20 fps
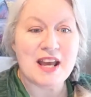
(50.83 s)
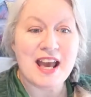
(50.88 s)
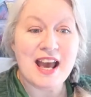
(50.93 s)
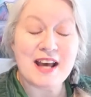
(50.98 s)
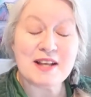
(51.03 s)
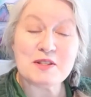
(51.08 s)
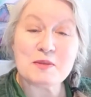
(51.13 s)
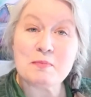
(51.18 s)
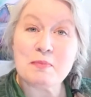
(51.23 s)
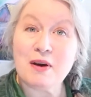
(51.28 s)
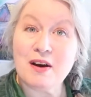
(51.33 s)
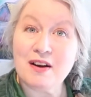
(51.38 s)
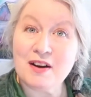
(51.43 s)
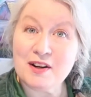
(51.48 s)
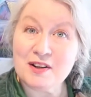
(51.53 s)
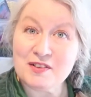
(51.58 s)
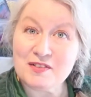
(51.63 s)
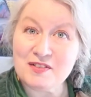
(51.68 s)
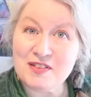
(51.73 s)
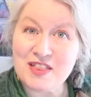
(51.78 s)
As
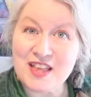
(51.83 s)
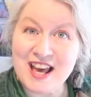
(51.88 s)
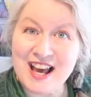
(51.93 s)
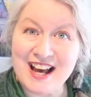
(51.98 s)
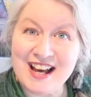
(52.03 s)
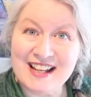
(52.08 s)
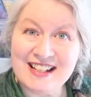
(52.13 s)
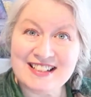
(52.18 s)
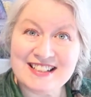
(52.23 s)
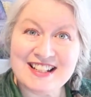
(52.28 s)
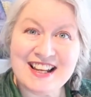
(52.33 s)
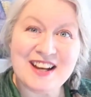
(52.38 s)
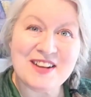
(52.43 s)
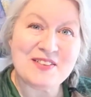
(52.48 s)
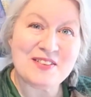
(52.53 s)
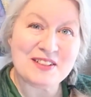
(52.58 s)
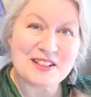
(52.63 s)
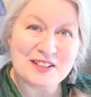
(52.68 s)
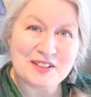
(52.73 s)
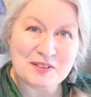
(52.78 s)
part of that, I
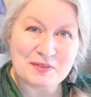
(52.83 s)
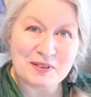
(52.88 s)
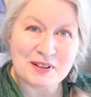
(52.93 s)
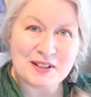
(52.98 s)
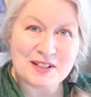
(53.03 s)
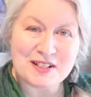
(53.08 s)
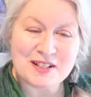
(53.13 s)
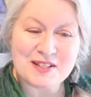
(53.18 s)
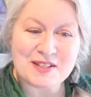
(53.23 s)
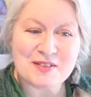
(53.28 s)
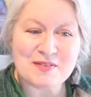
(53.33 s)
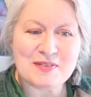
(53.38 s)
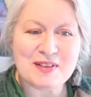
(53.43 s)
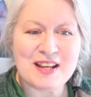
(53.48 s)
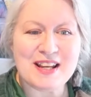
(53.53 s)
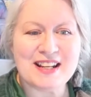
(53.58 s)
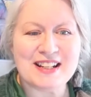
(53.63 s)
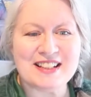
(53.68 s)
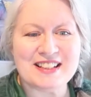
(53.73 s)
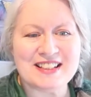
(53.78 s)
wanted to
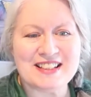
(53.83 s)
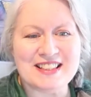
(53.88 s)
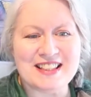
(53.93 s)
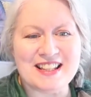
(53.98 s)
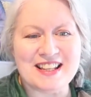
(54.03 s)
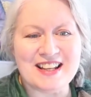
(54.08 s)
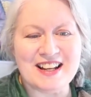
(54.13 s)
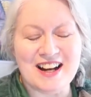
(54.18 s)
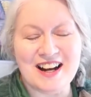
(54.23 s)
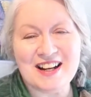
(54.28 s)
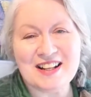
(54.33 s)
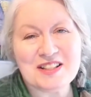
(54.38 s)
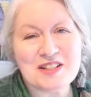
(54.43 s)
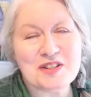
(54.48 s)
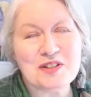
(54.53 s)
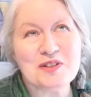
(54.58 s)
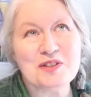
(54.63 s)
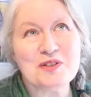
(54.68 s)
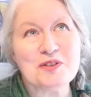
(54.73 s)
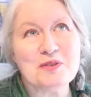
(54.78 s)
participate in the
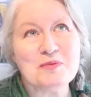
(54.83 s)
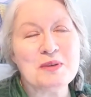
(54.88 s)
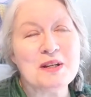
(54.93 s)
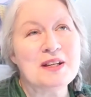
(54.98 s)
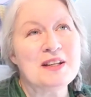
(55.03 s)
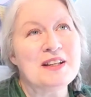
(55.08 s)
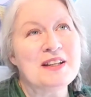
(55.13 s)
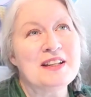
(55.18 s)
Costube